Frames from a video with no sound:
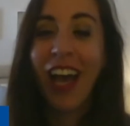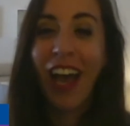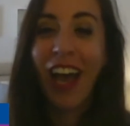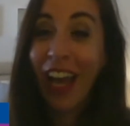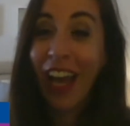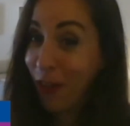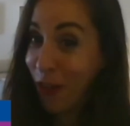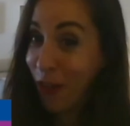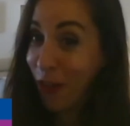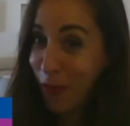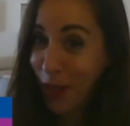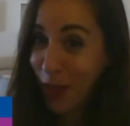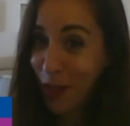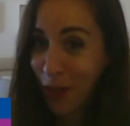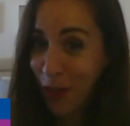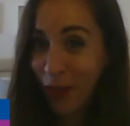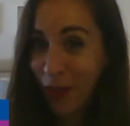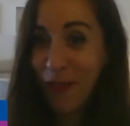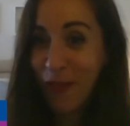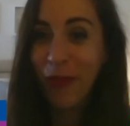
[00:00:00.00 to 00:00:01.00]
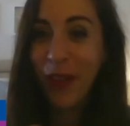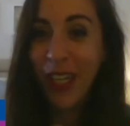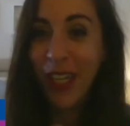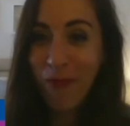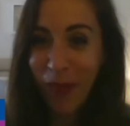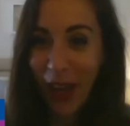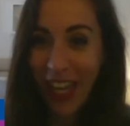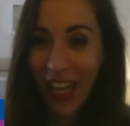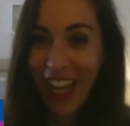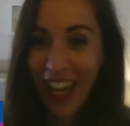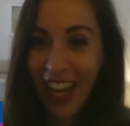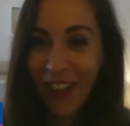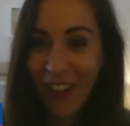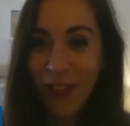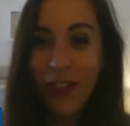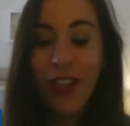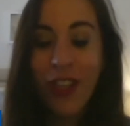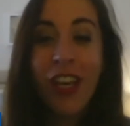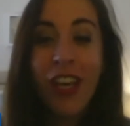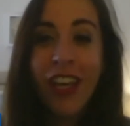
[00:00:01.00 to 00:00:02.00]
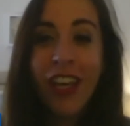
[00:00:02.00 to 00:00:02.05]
I don't know about you, but in my house,